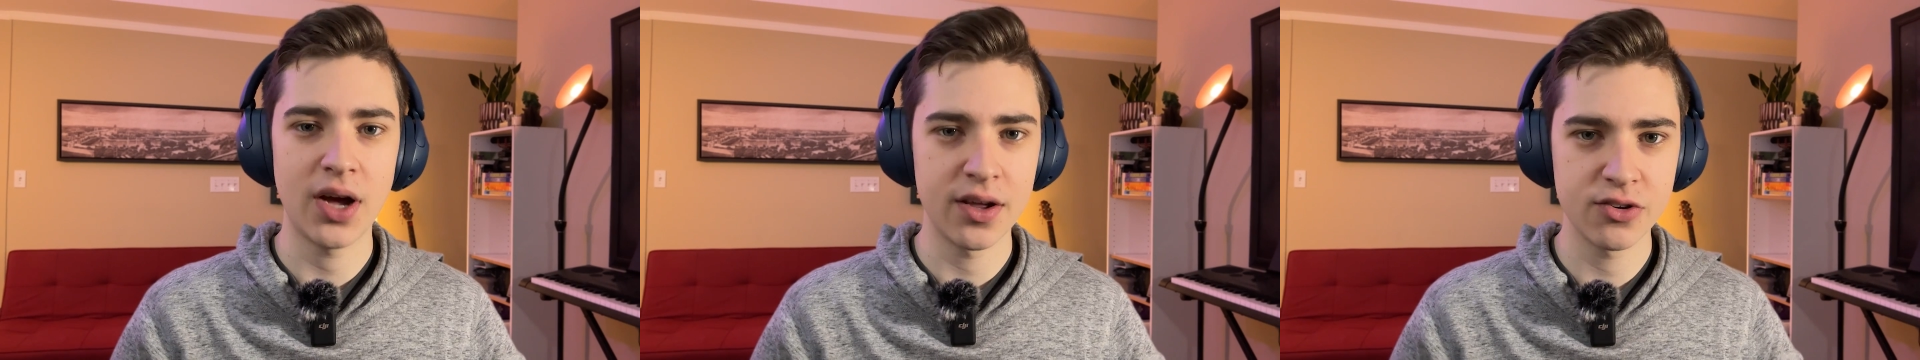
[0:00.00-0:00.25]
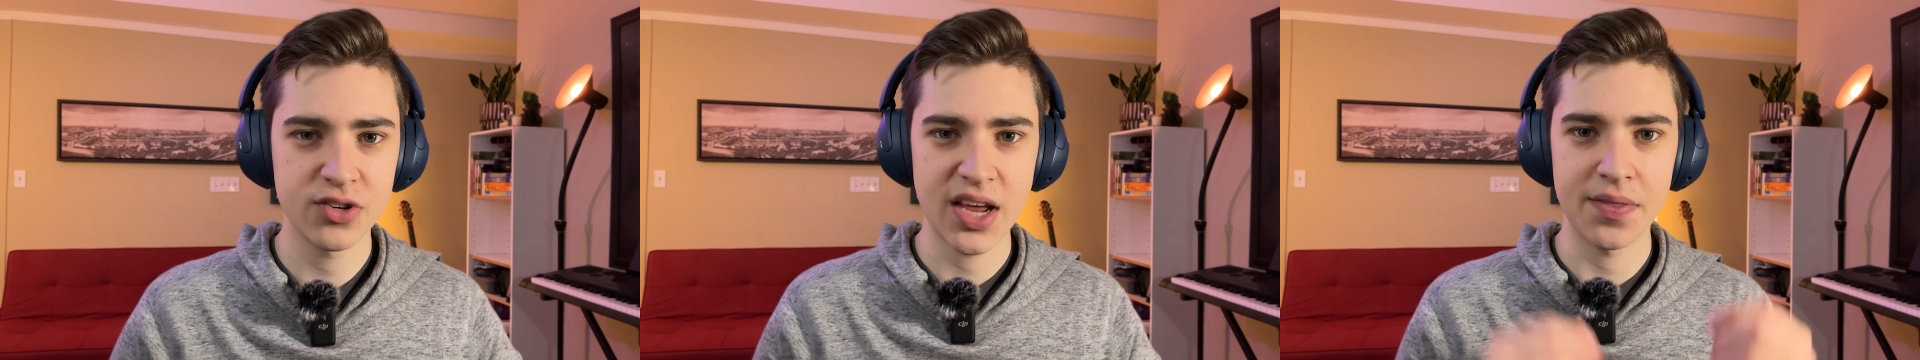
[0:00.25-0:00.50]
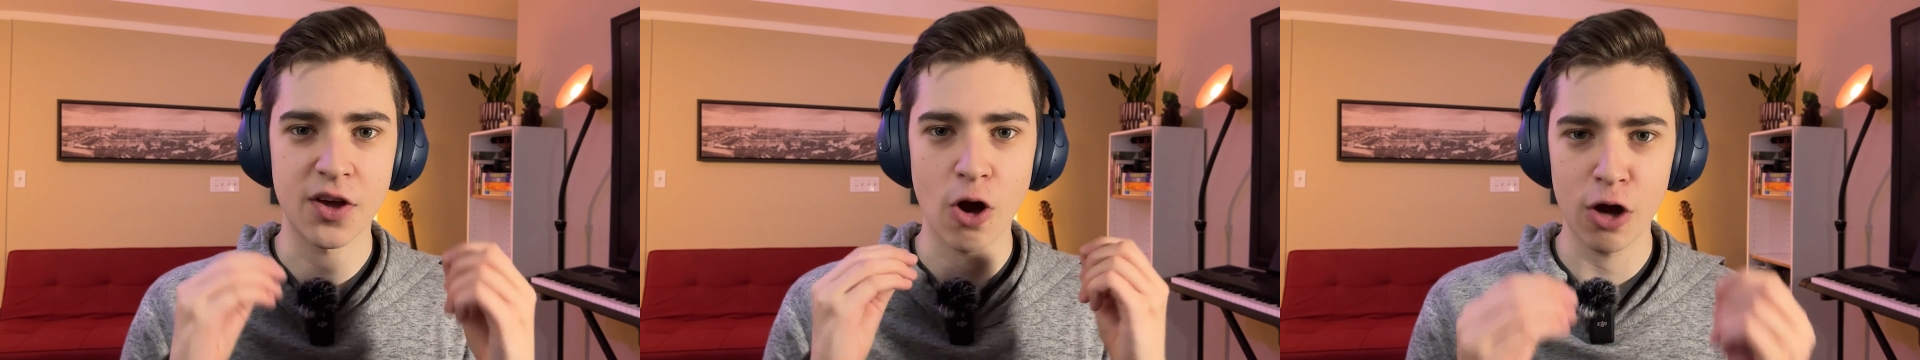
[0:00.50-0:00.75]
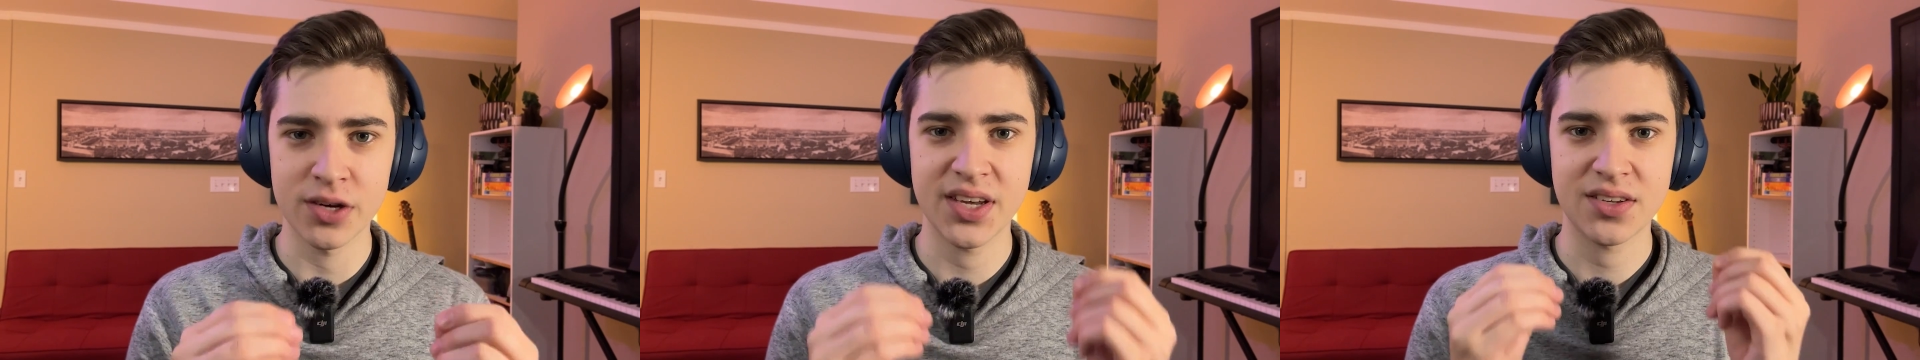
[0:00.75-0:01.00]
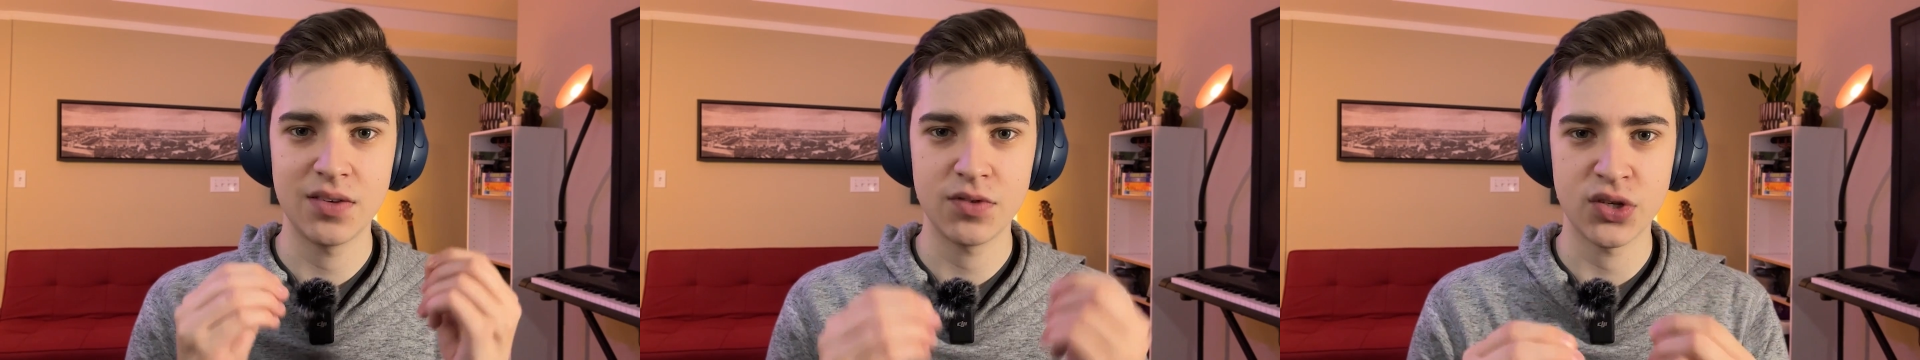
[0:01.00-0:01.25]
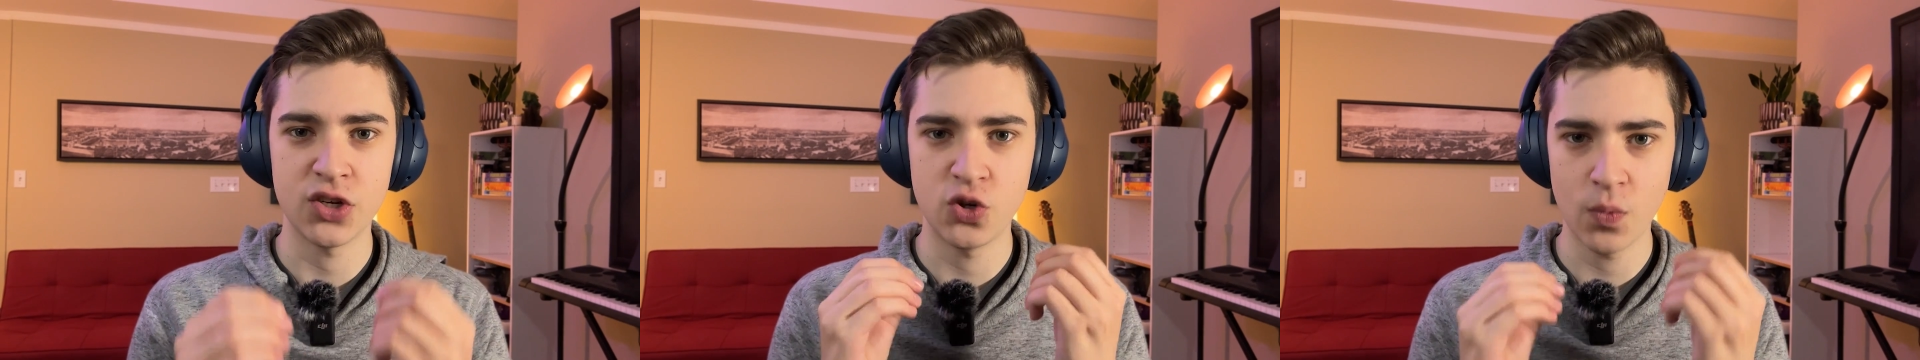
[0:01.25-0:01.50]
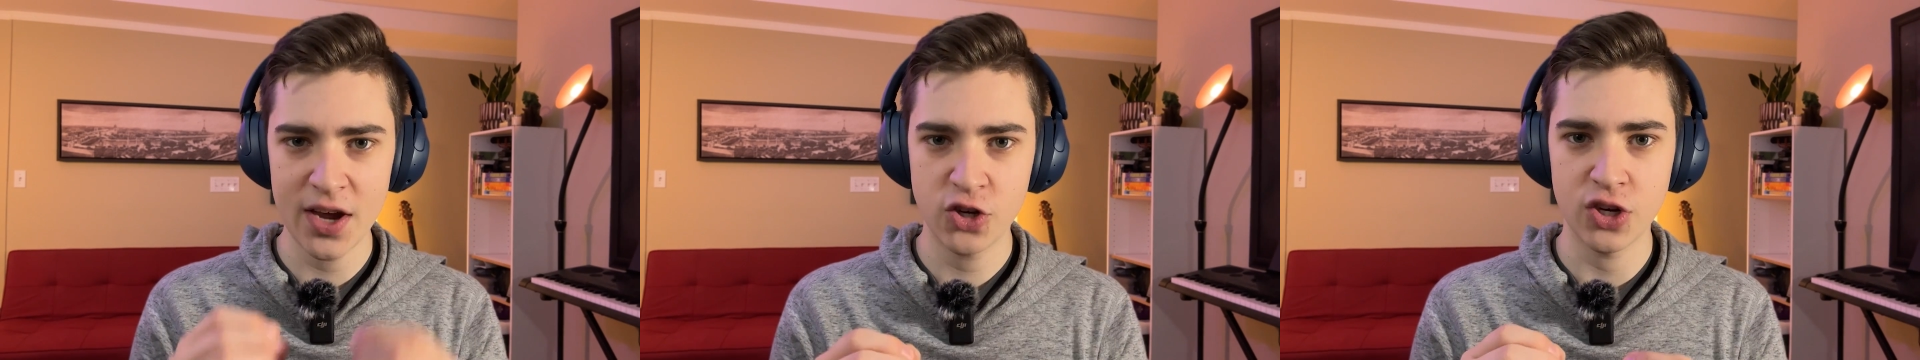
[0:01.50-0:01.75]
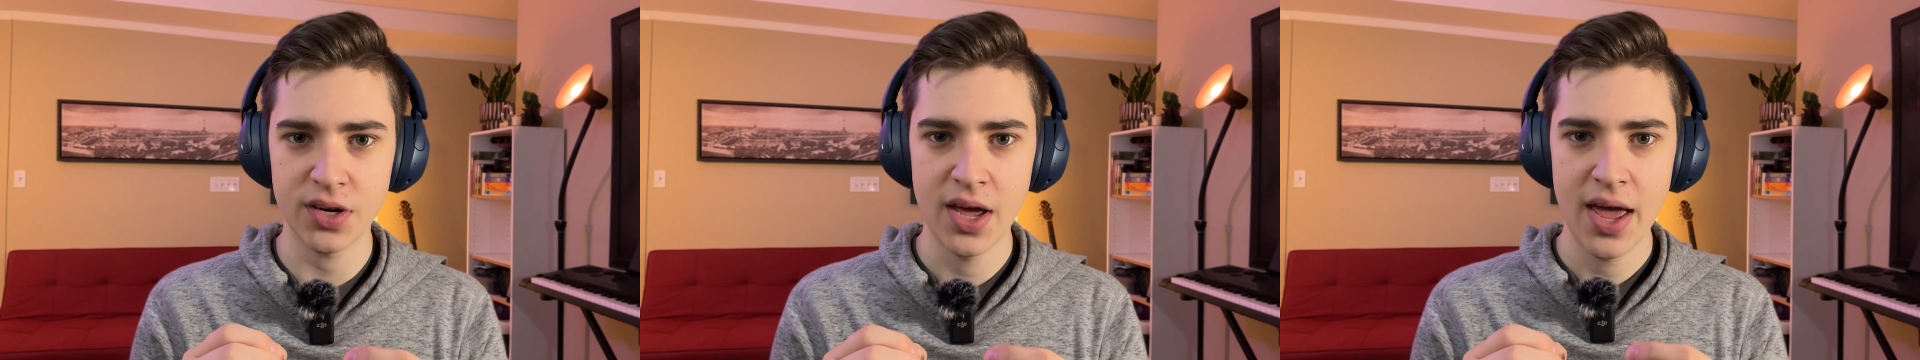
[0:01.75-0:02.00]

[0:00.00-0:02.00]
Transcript: understand the context of a situation.